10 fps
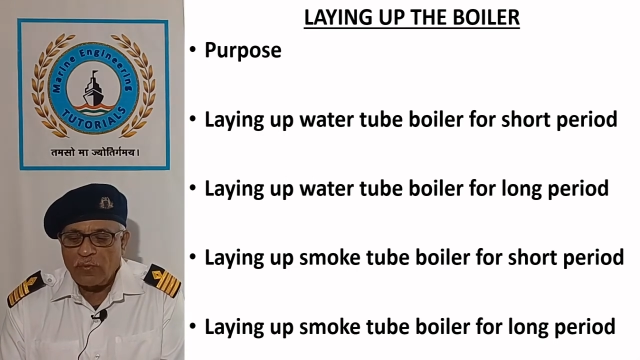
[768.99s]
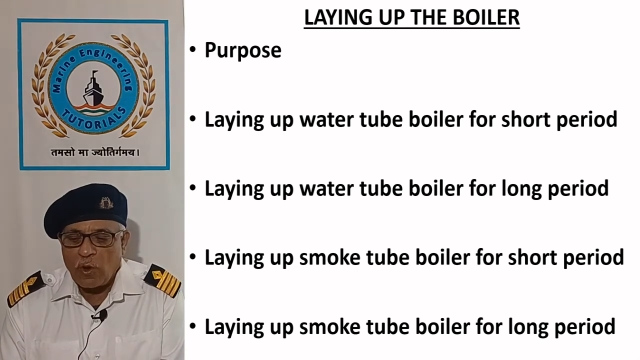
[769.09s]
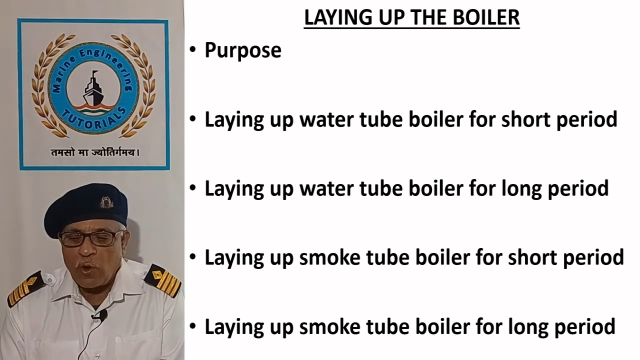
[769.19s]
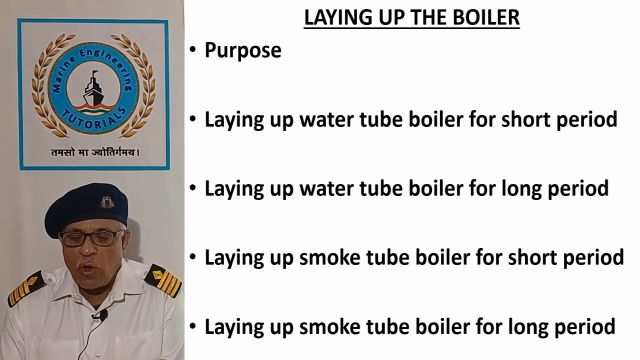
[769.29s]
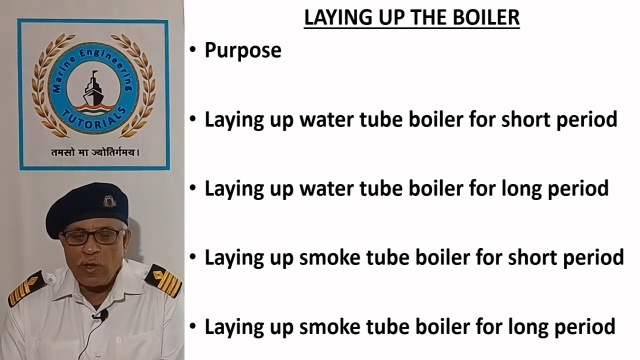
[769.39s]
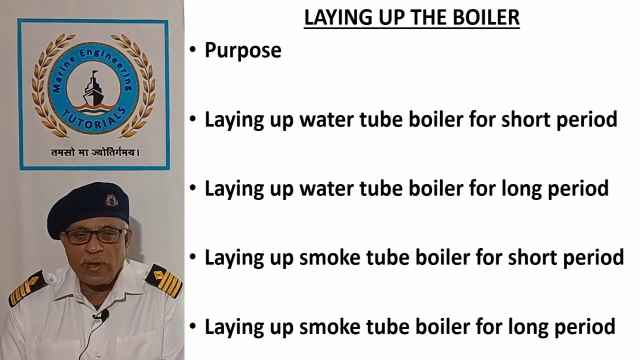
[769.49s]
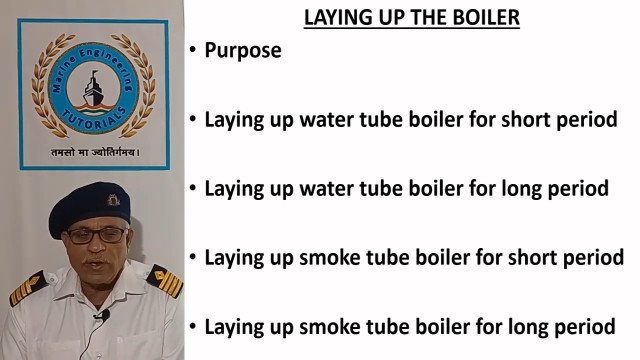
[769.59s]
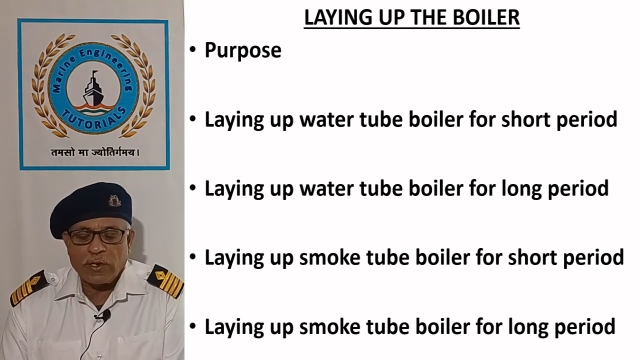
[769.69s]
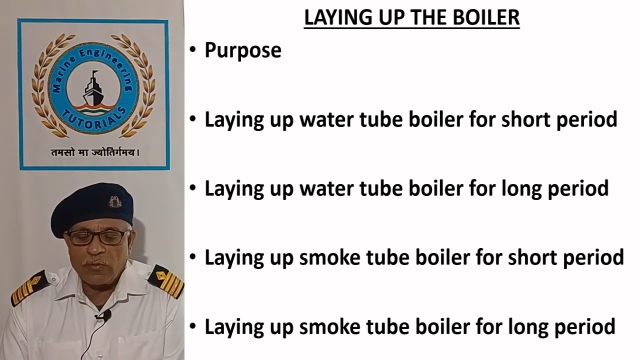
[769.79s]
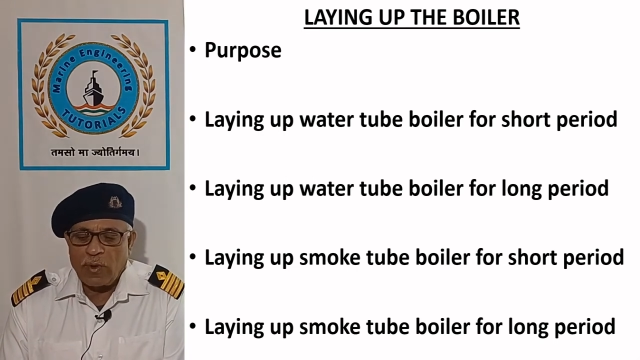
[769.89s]
for longer
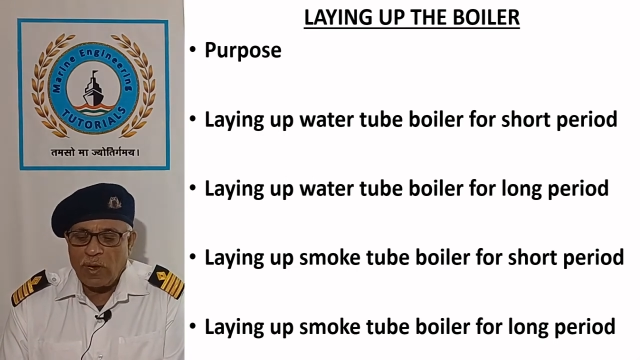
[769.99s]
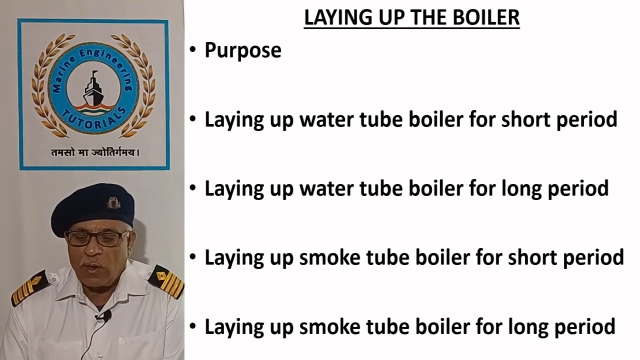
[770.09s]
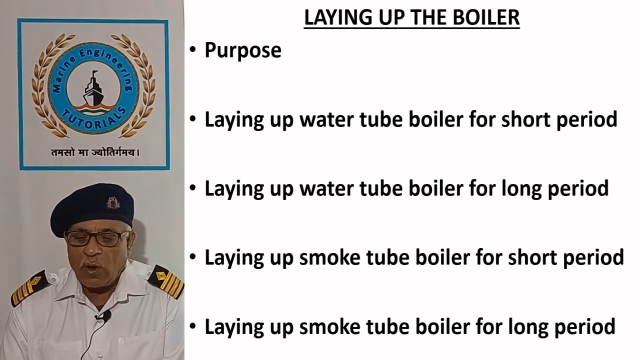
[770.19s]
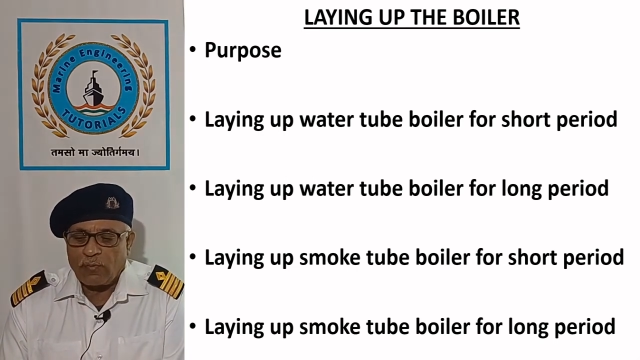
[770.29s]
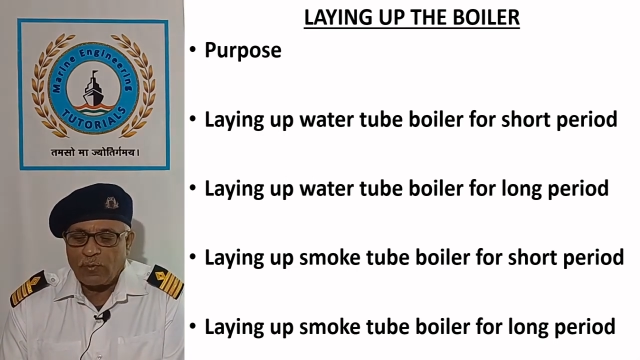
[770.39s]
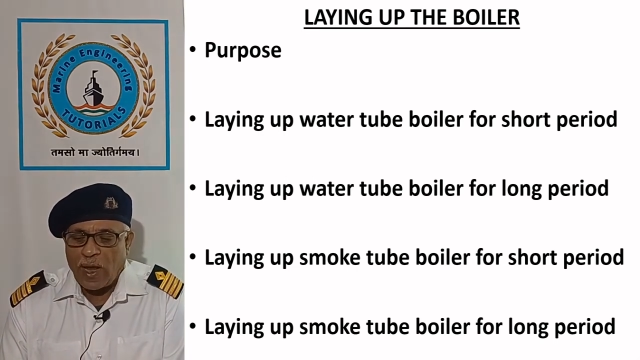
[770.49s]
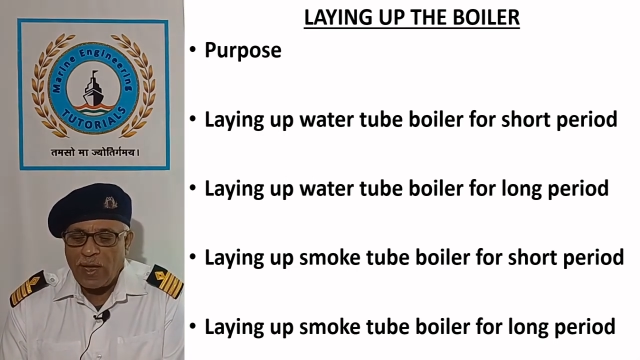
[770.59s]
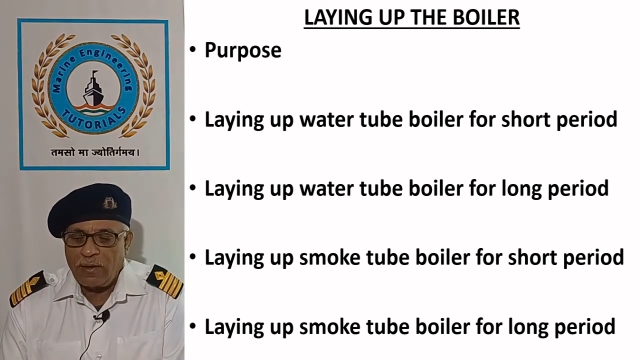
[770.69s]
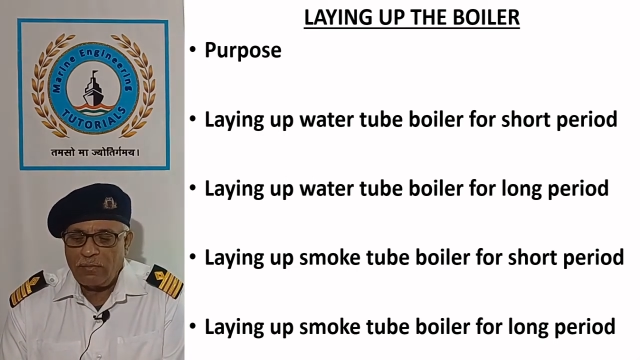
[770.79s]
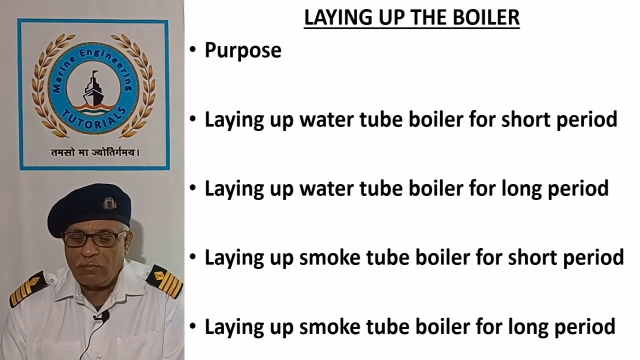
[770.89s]
interval of
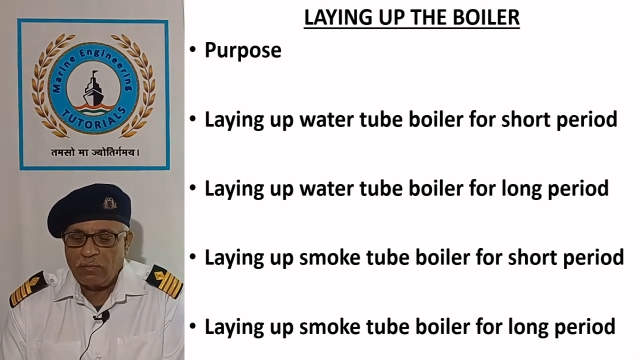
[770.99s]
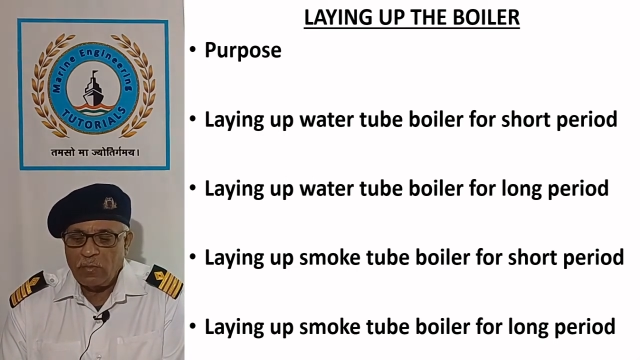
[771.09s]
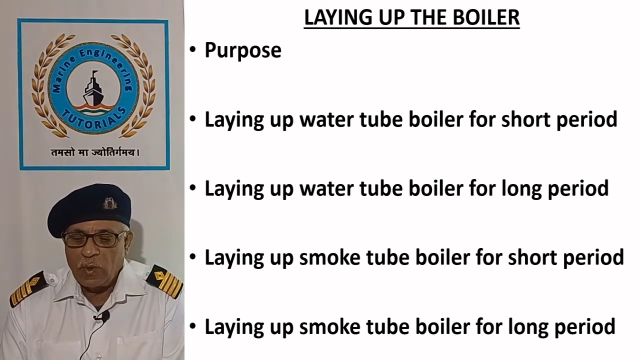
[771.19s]
time,